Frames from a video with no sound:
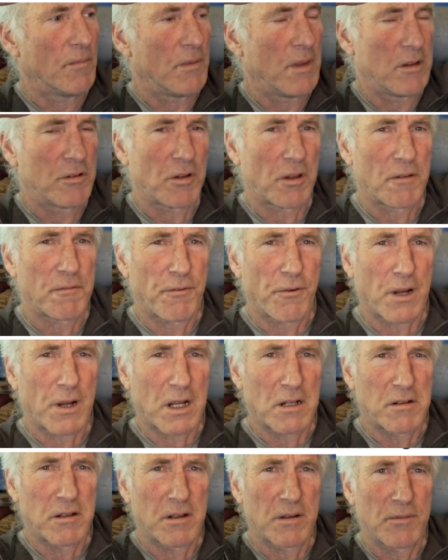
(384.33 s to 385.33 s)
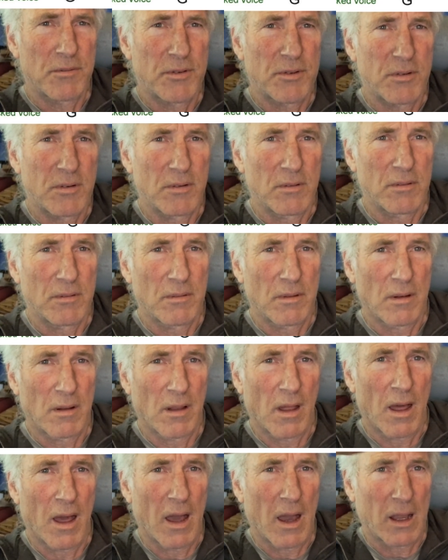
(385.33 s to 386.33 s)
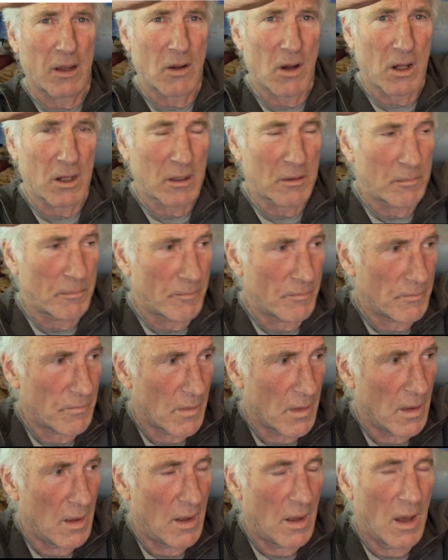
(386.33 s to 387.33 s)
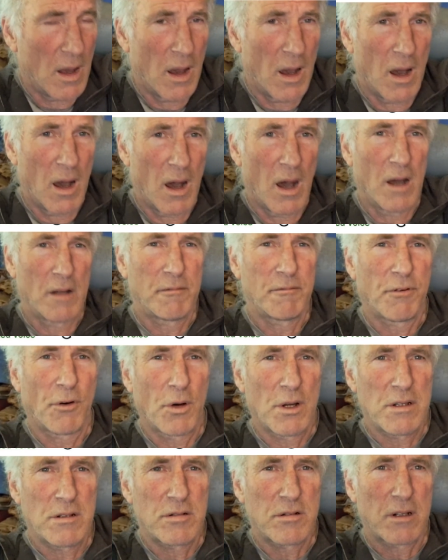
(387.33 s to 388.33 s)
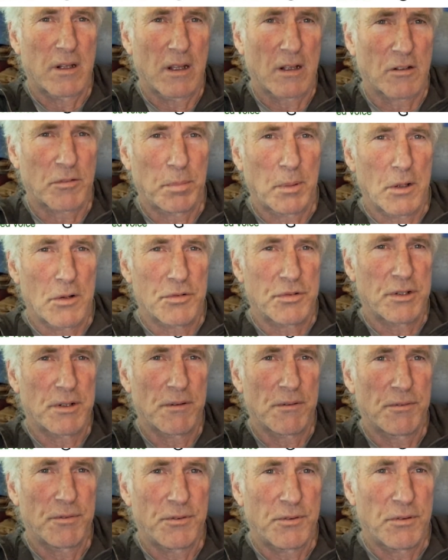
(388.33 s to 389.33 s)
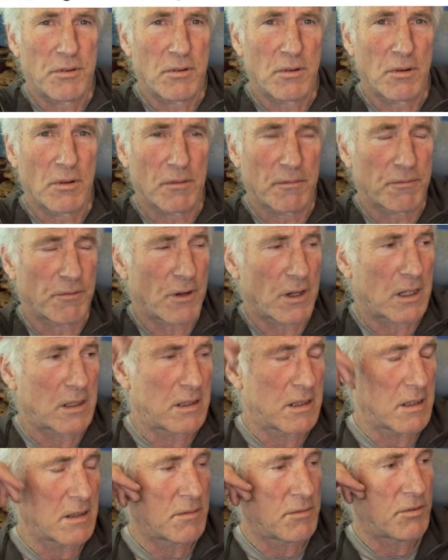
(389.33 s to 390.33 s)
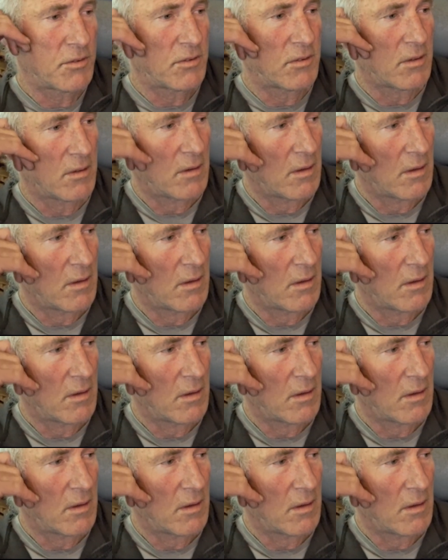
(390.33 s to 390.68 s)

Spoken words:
These are the fricatives. I call them unvoiced explosives, fricatives.